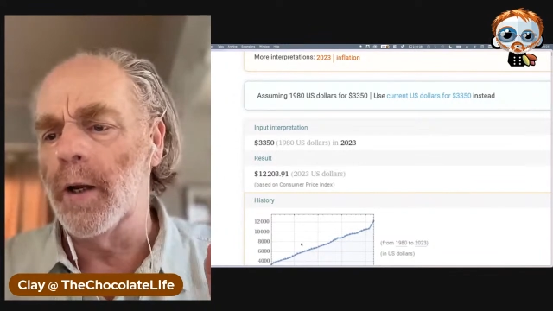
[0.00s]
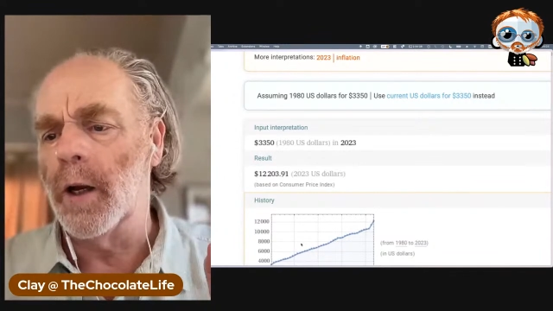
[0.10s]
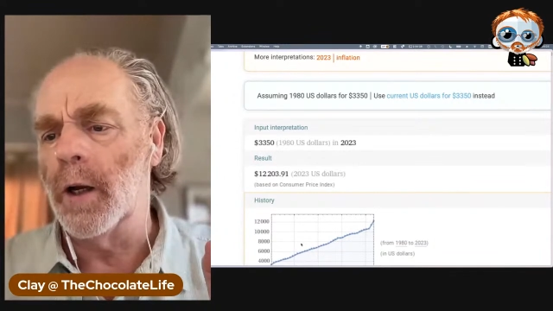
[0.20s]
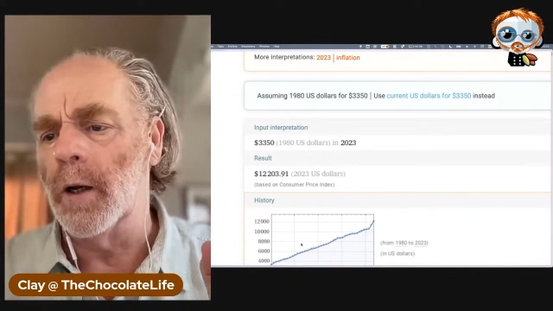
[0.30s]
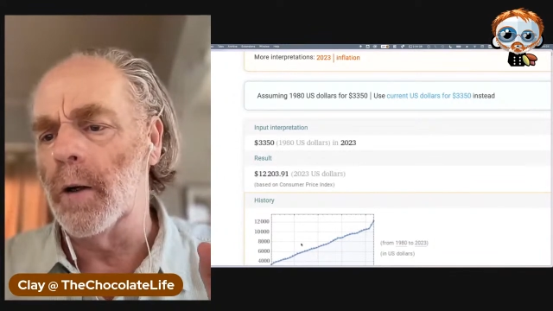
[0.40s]

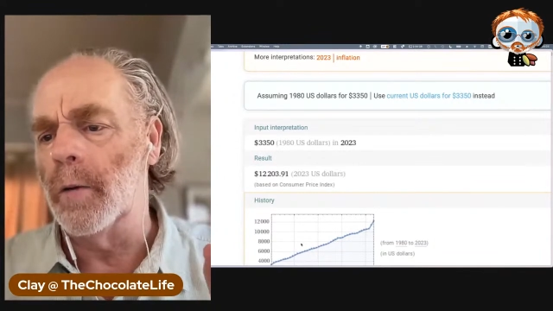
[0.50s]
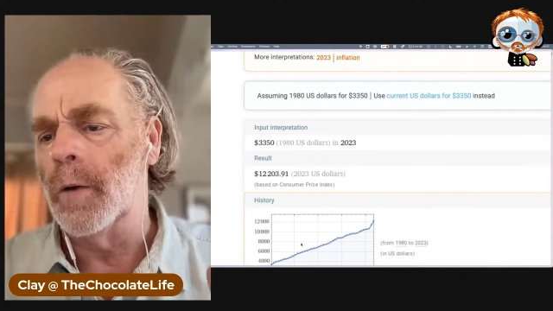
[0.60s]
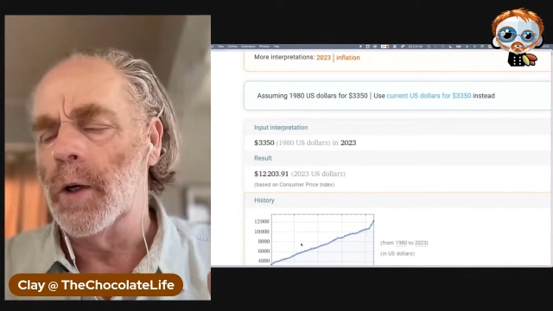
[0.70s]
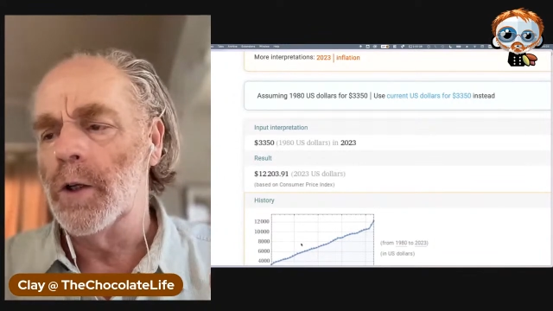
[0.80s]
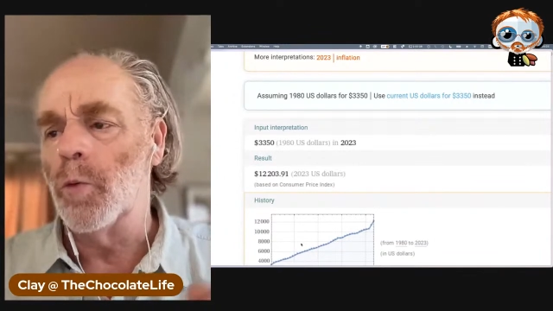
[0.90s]

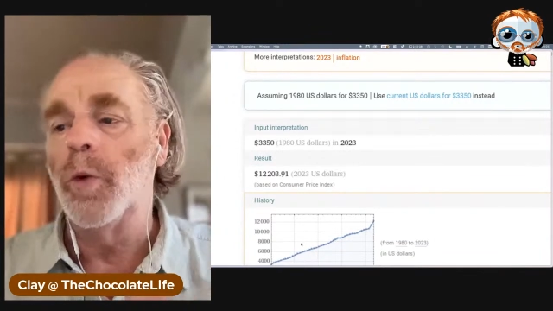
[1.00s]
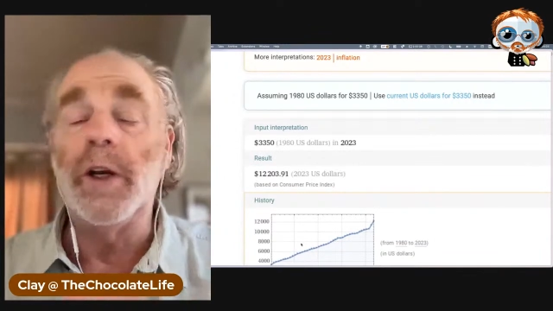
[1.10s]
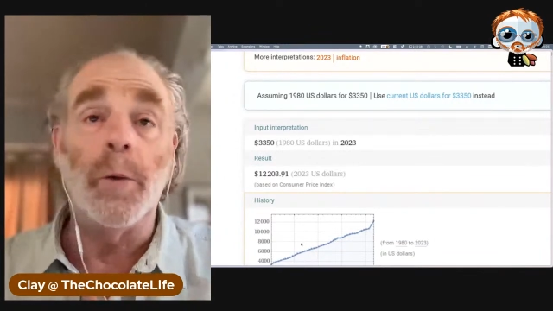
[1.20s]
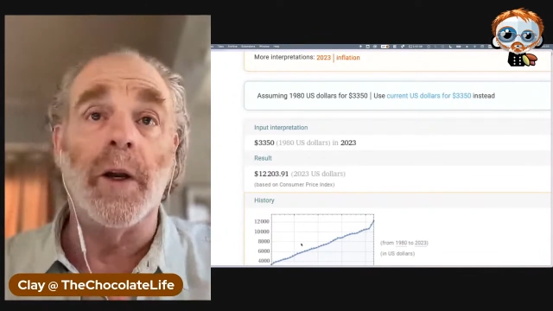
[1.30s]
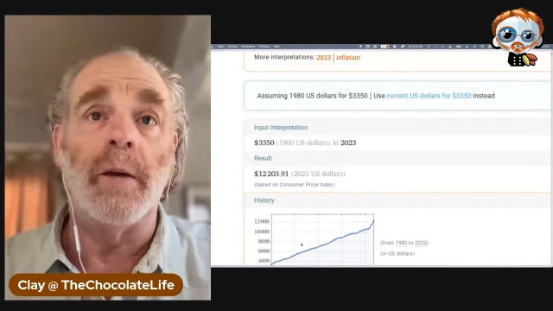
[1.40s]

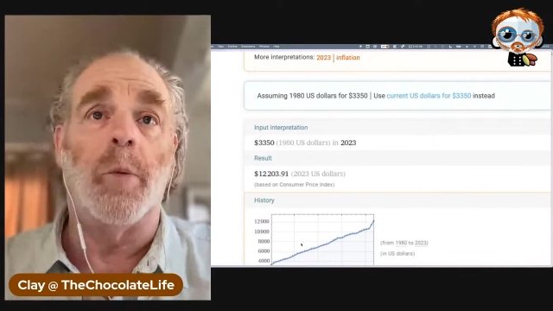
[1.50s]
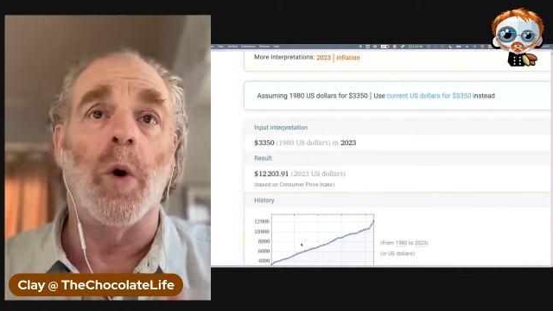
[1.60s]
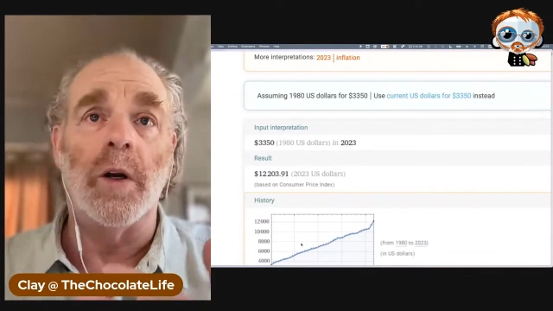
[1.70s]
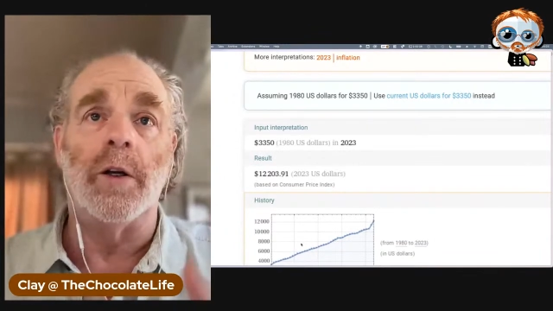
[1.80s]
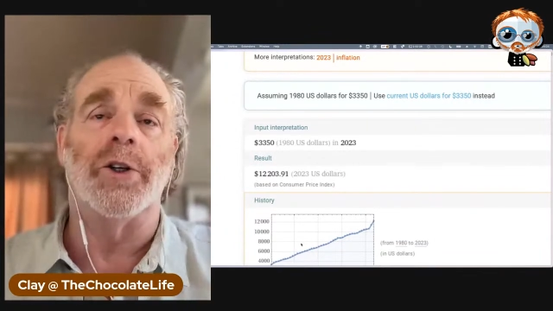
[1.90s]
really, really
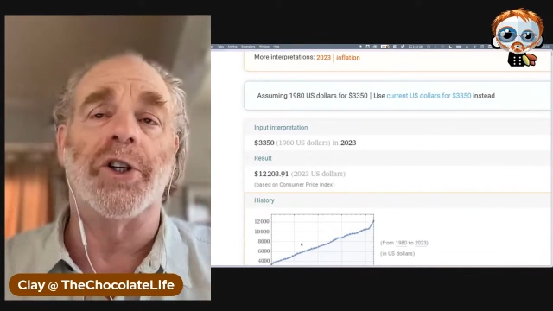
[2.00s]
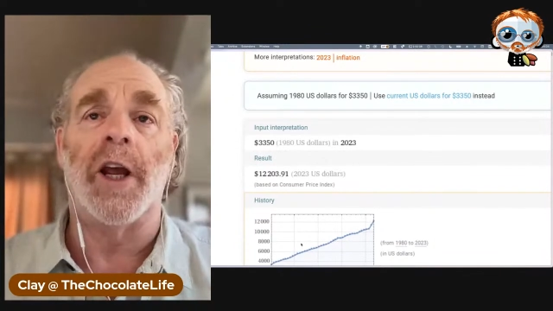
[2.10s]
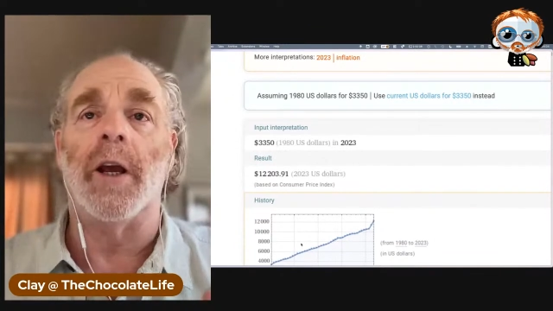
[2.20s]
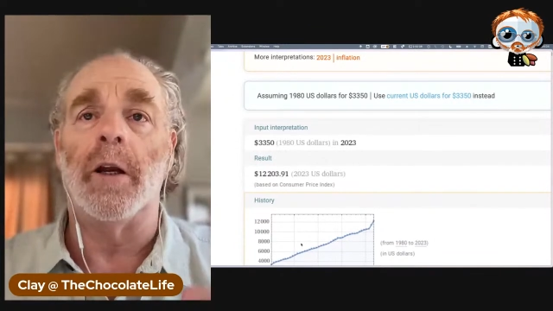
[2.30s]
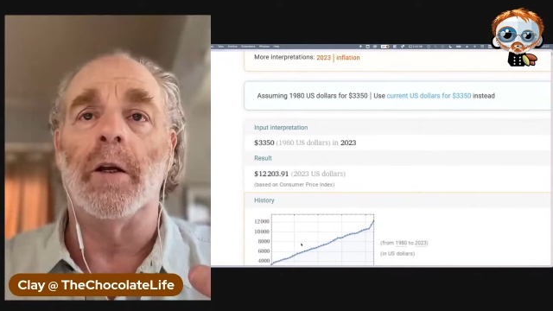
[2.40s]
important to
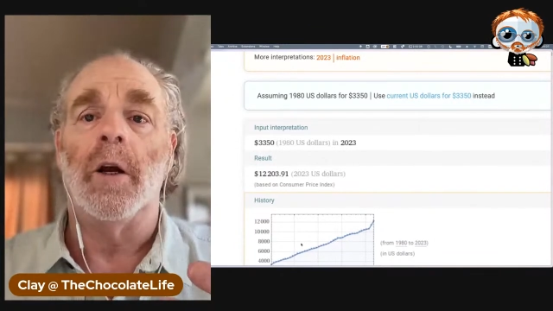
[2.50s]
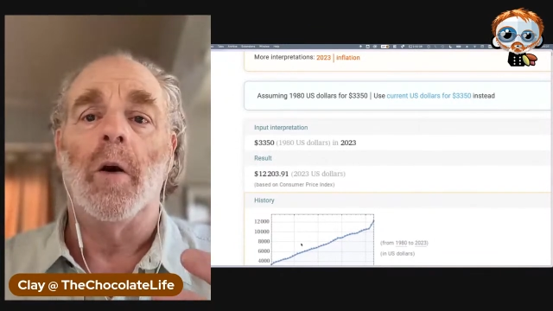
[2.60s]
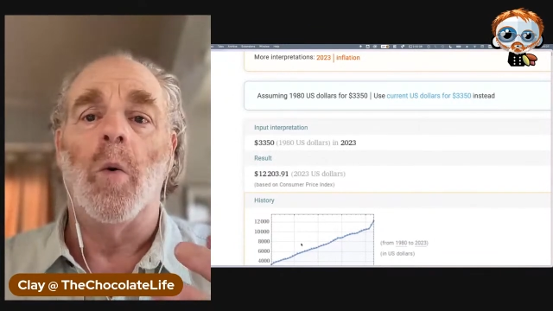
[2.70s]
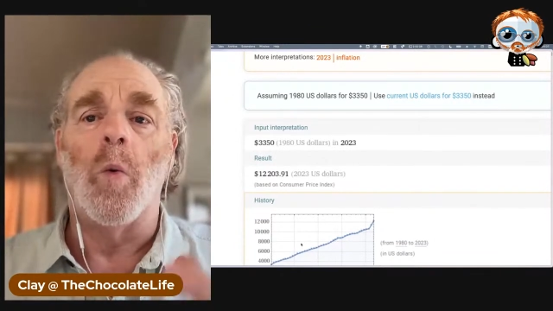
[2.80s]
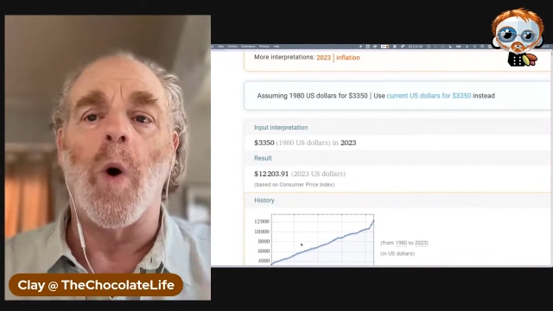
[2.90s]
understand
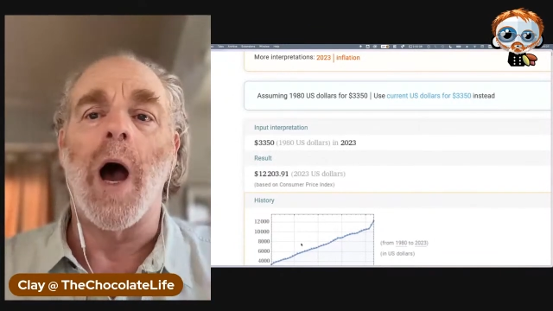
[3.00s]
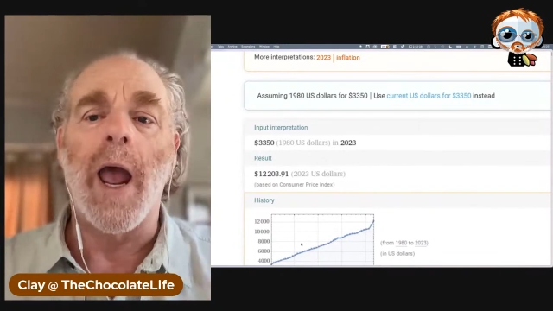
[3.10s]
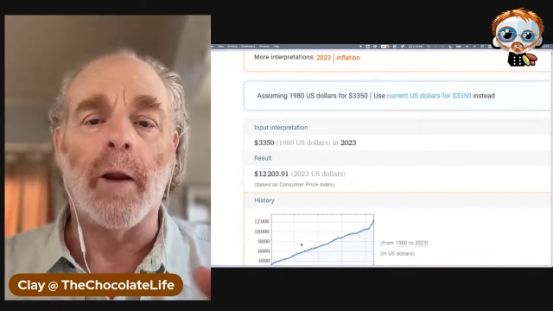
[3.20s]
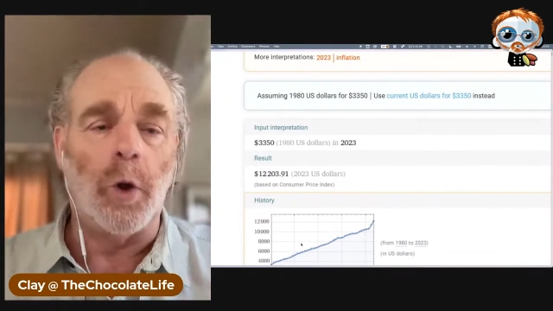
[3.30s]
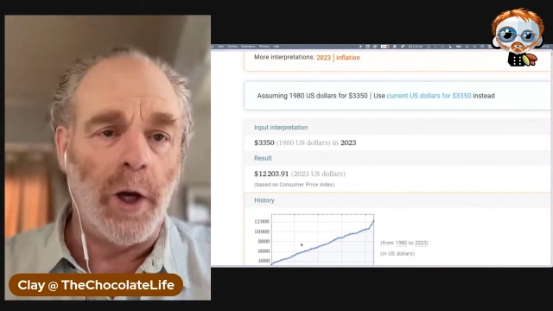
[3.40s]

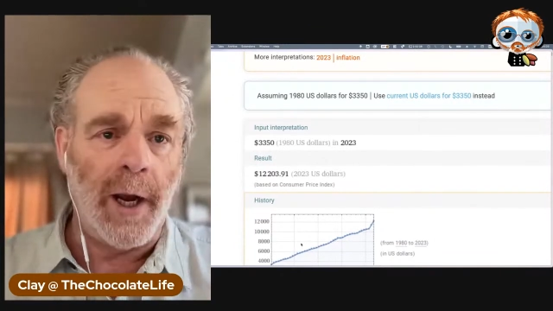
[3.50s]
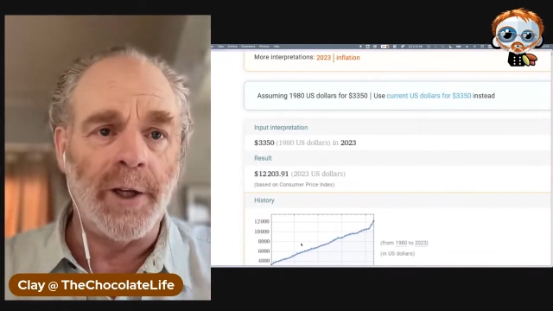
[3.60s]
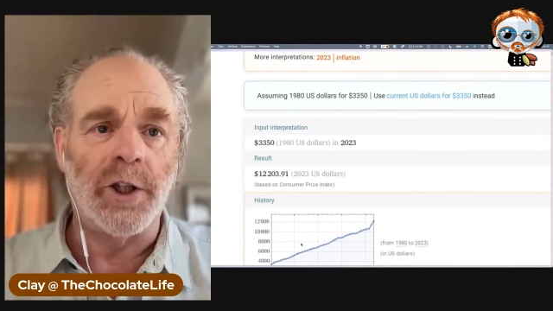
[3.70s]
why looking at